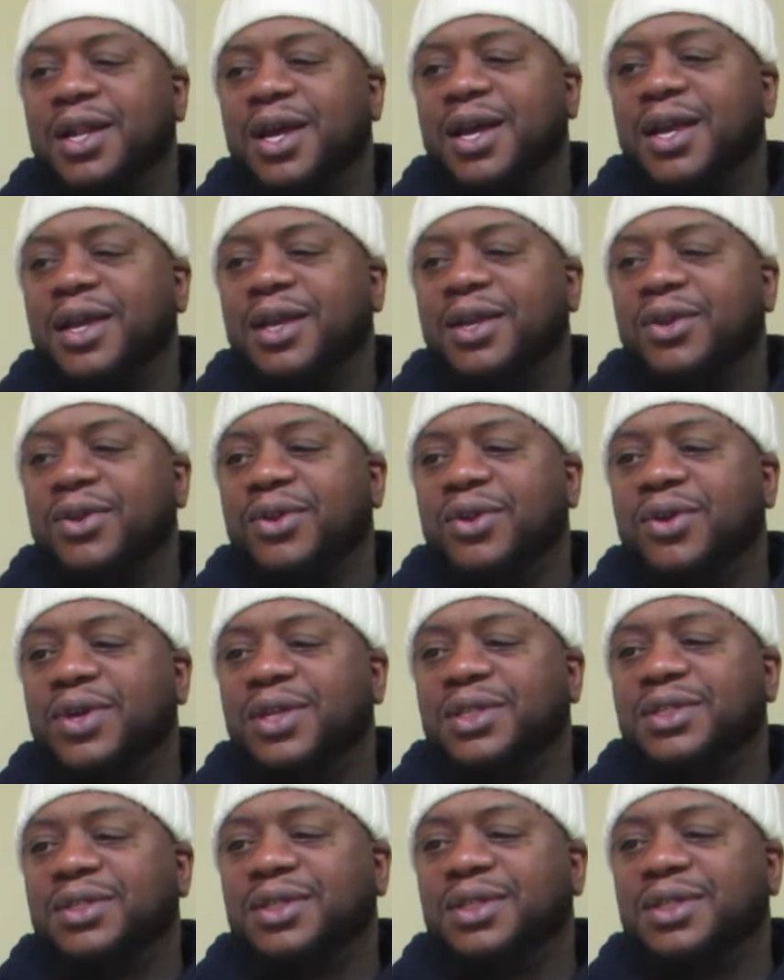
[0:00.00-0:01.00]
Like,
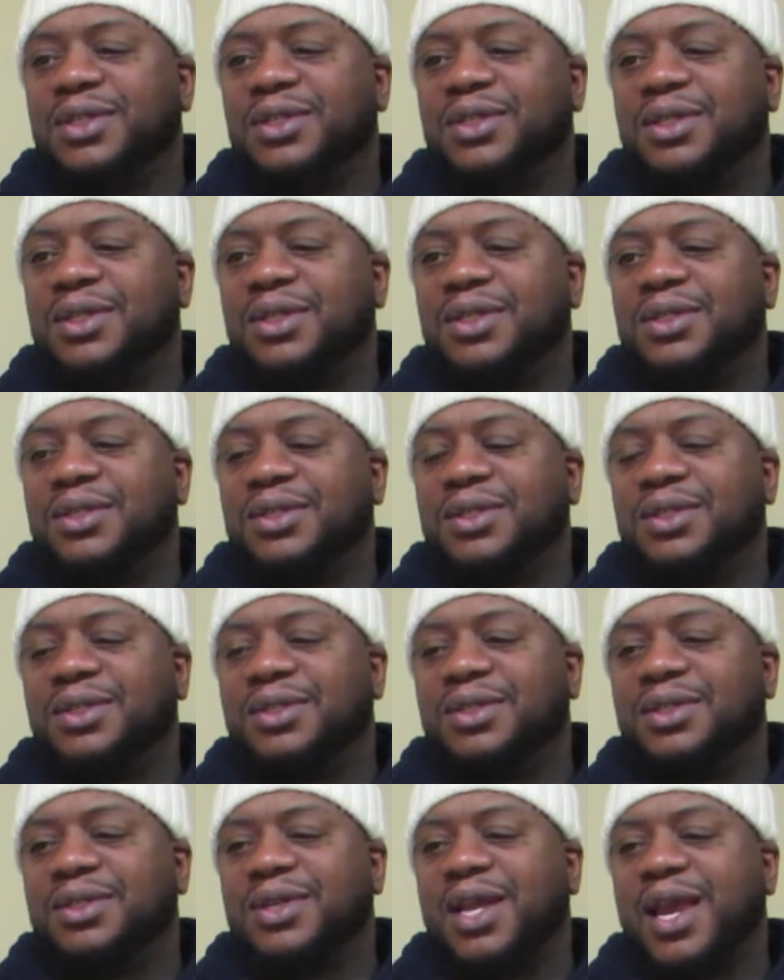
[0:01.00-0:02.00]
it's
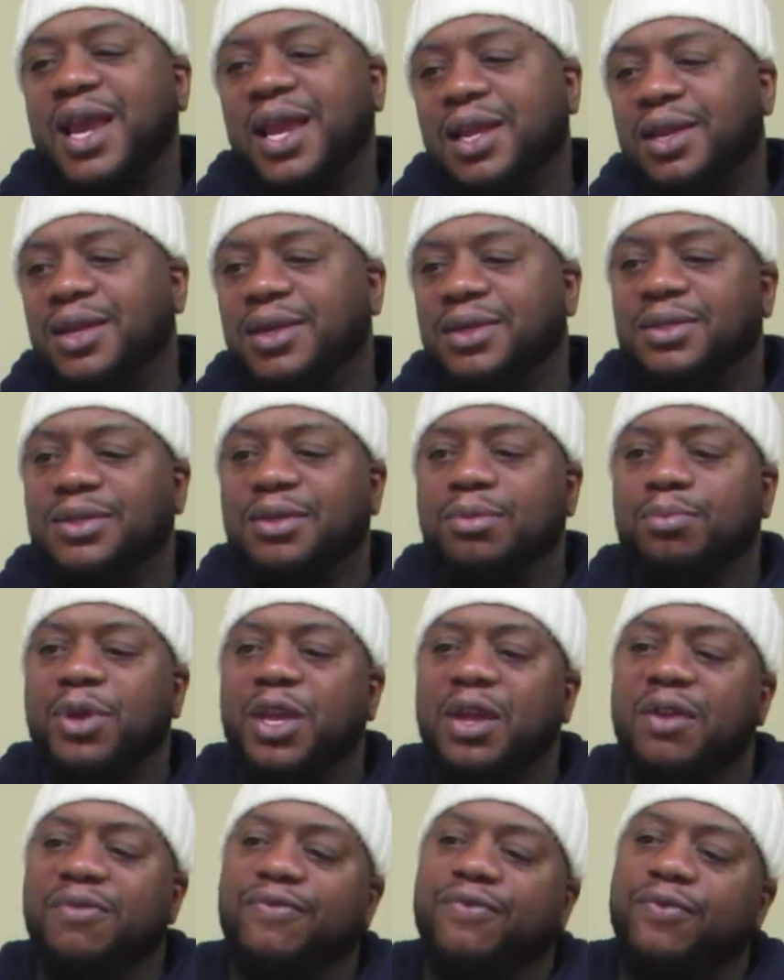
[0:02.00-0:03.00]
just heinous.
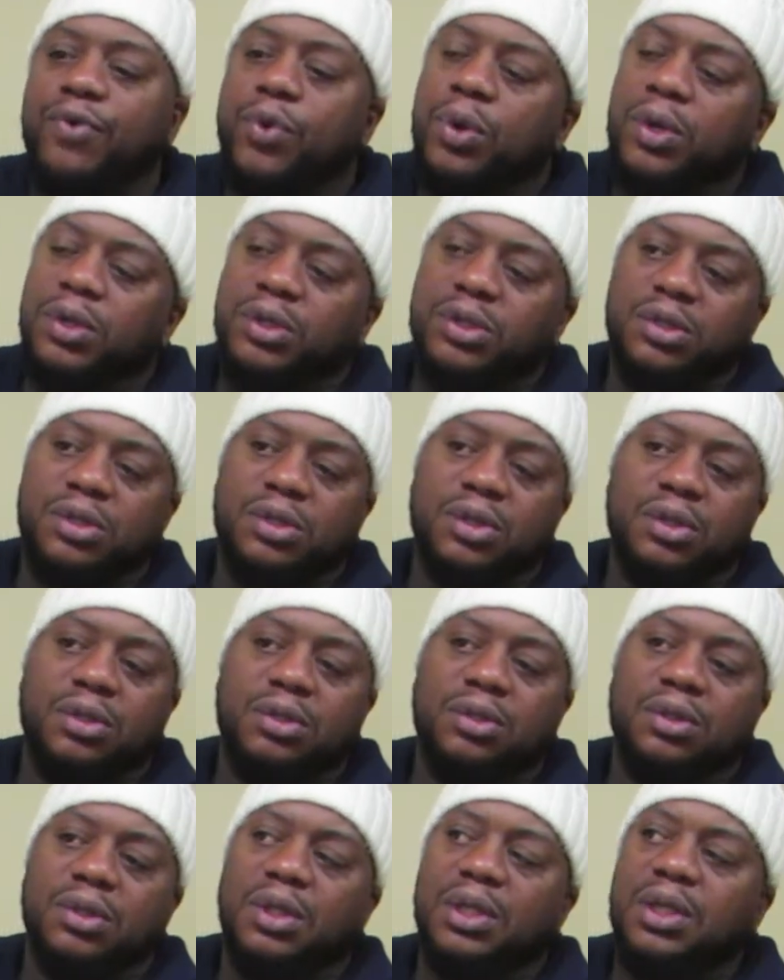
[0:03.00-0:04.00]
Being forced to
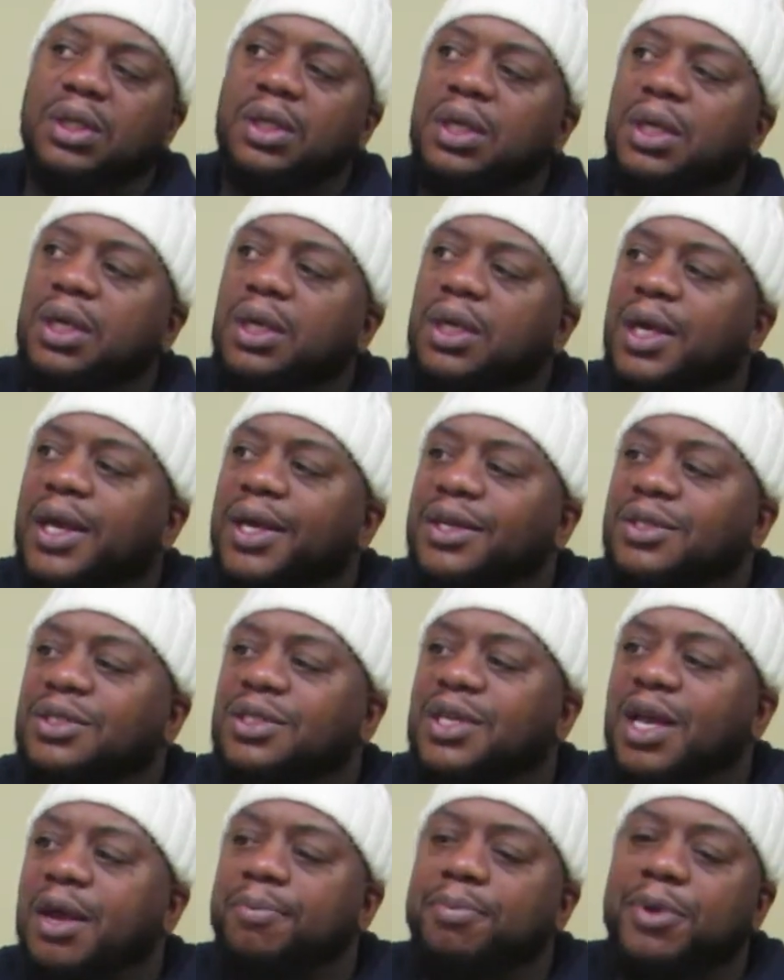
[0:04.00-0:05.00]

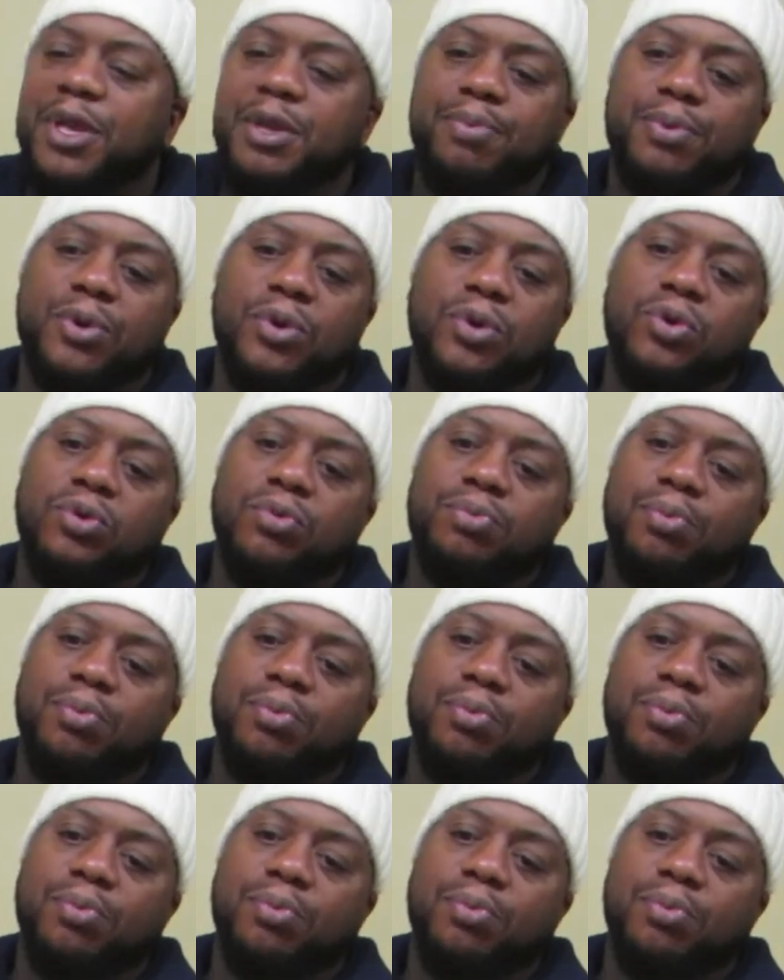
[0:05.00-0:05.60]
accept people who